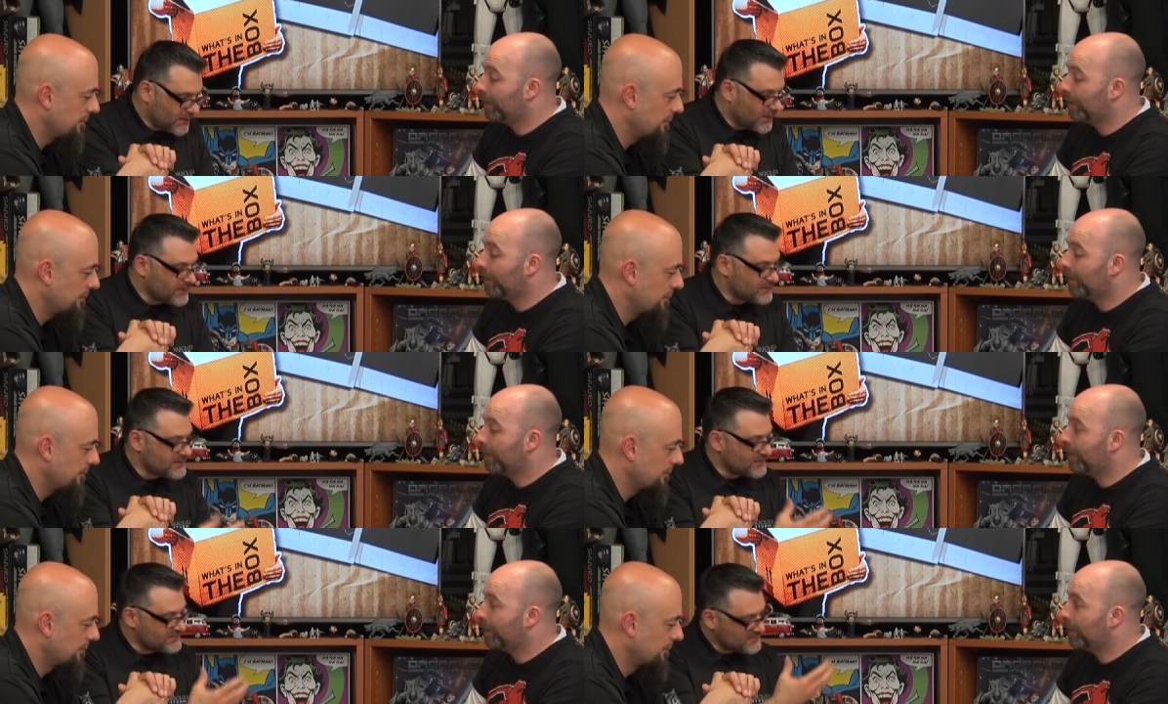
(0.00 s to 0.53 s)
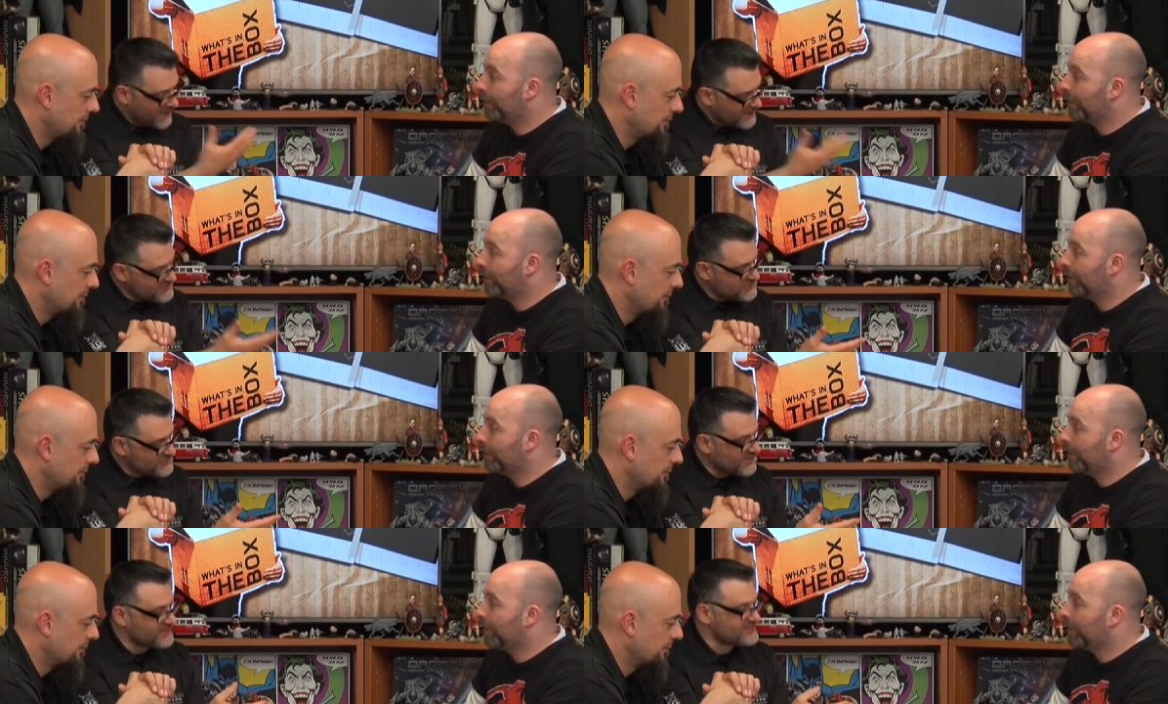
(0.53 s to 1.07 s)
Speaker 1: it, it's as you
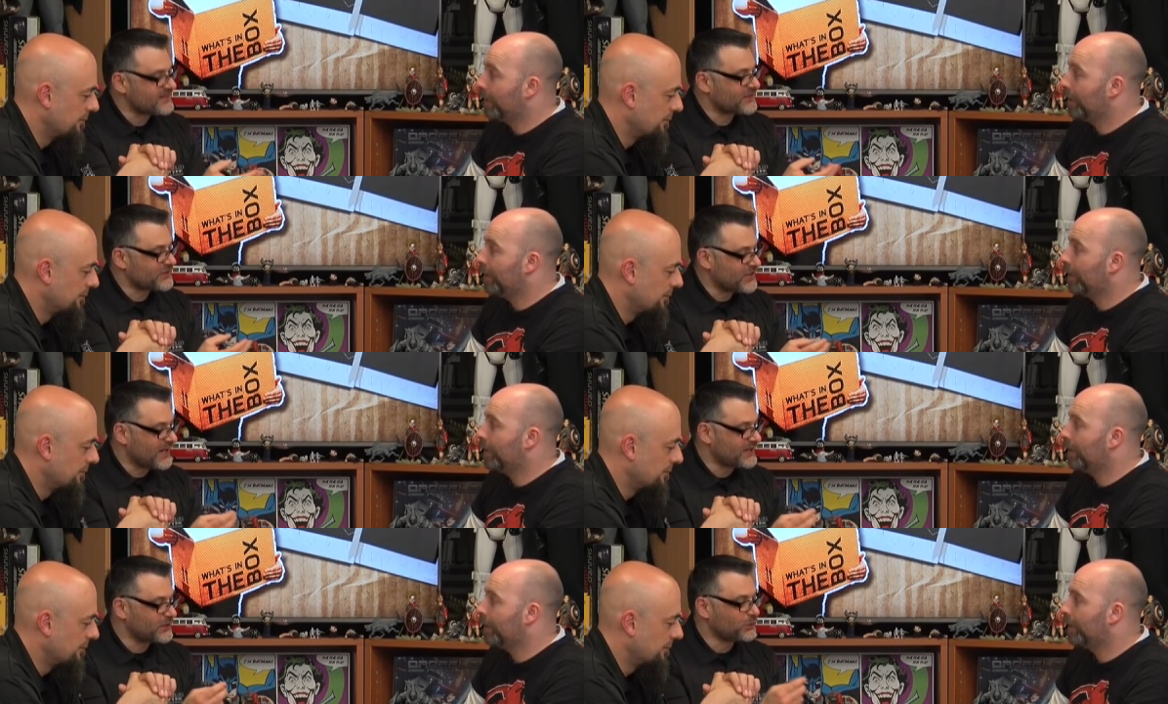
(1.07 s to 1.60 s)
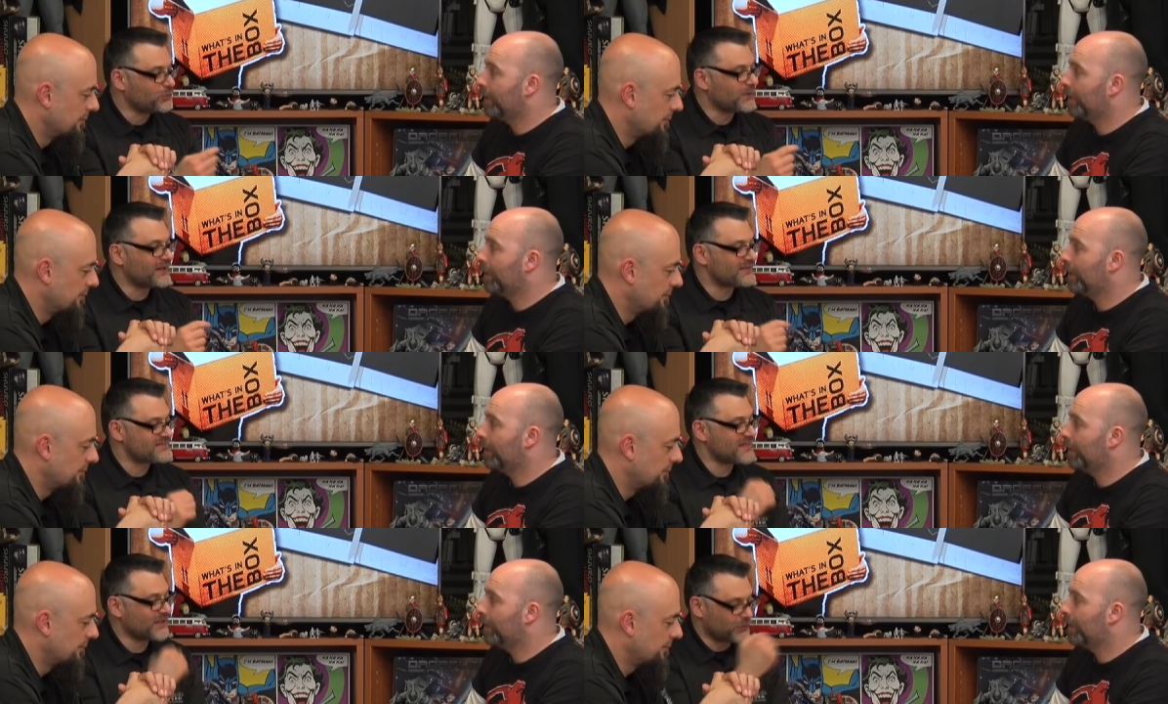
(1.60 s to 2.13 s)
said, it's like you had a, look, a,
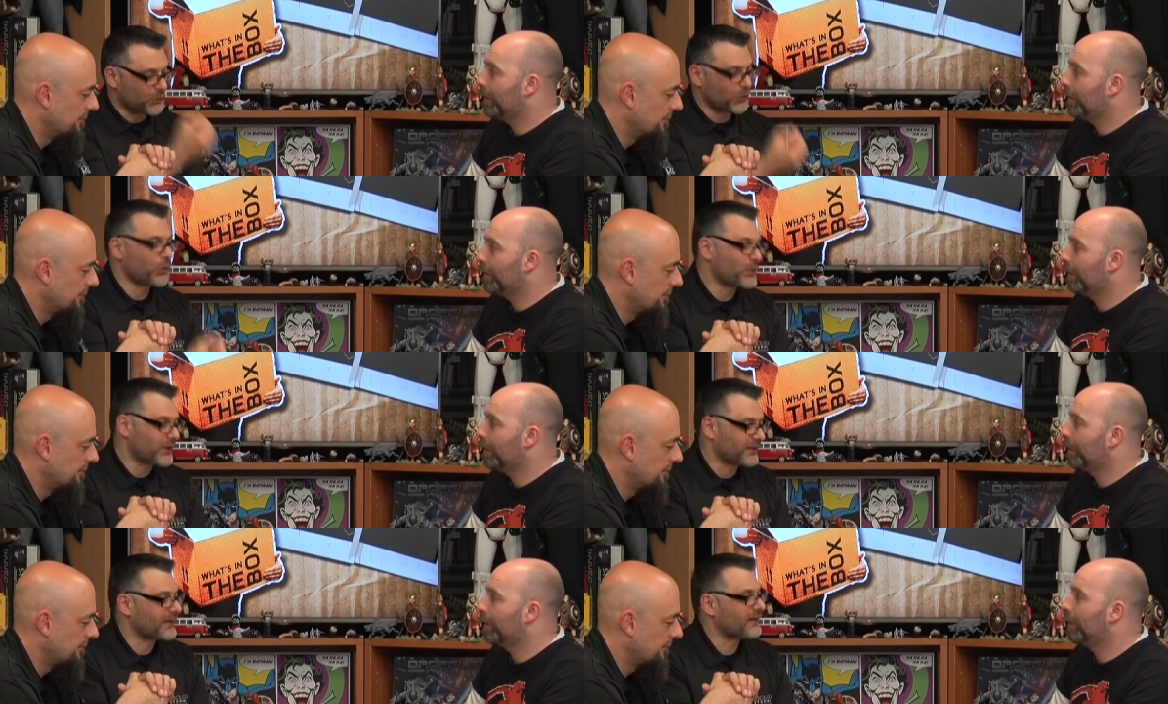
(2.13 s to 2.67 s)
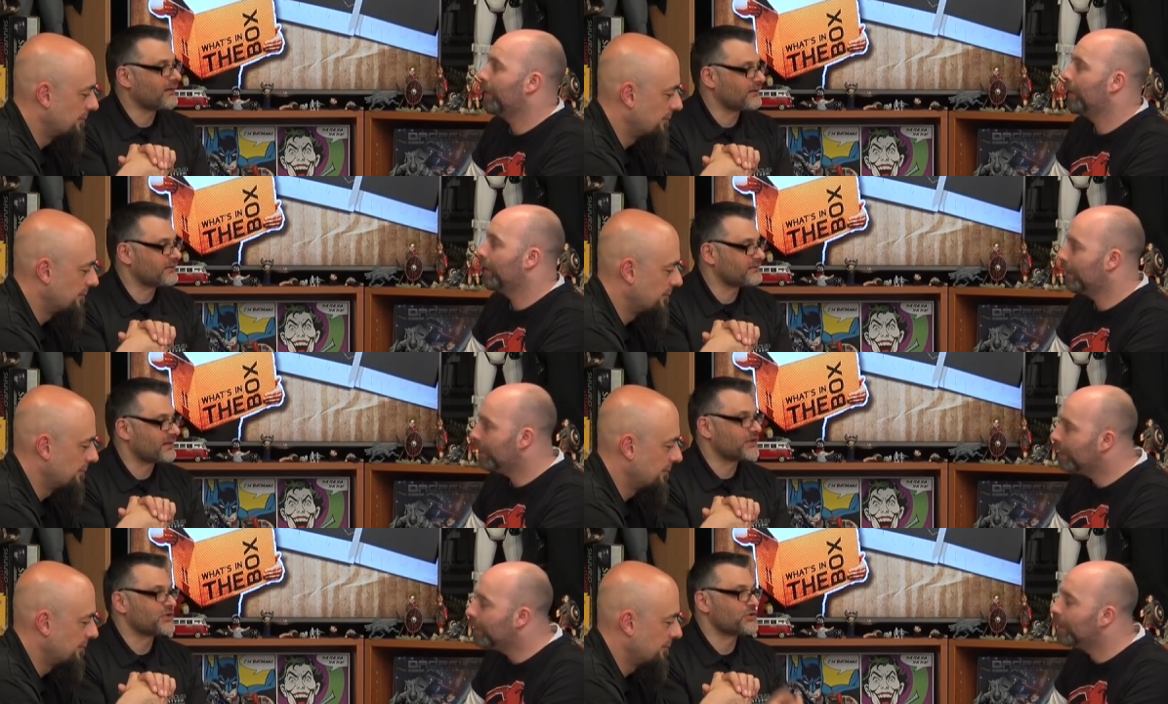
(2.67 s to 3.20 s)
second look at the
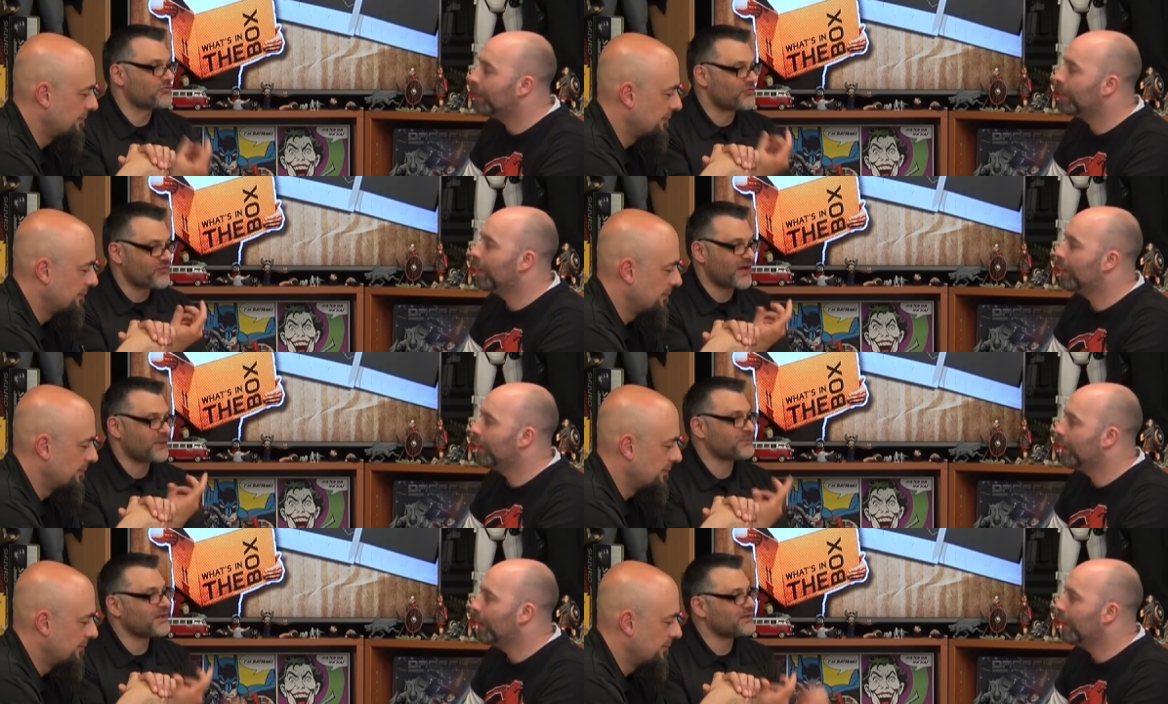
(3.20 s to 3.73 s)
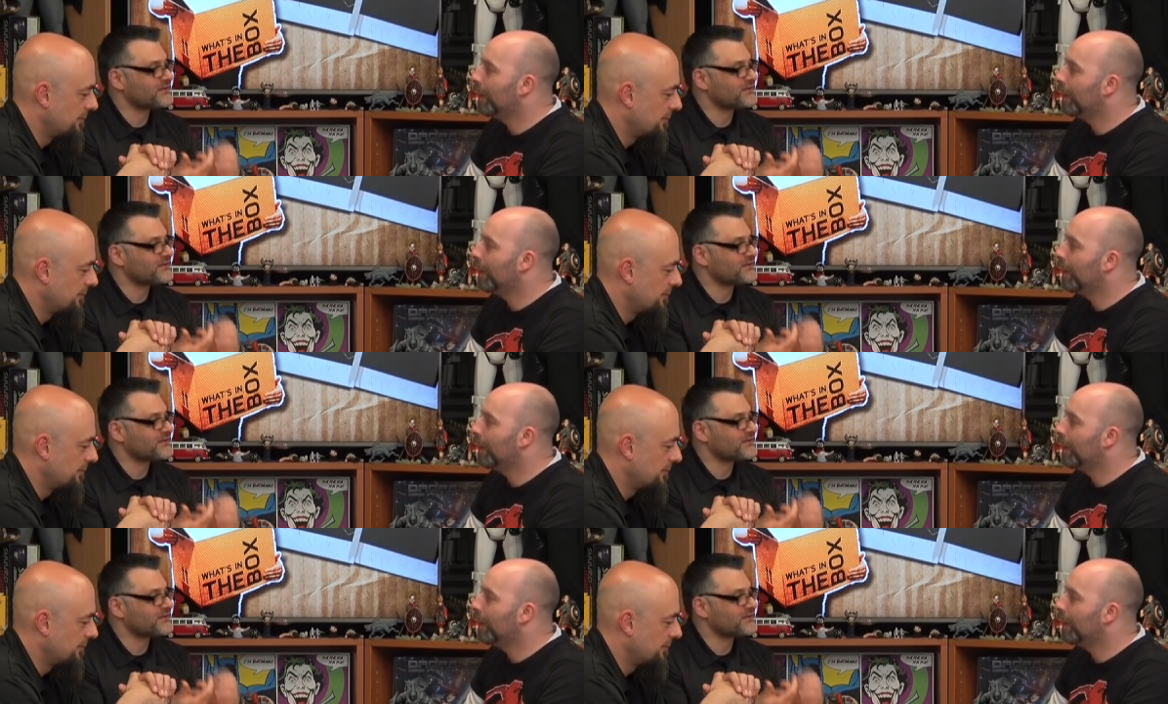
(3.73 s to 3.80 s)
character and you found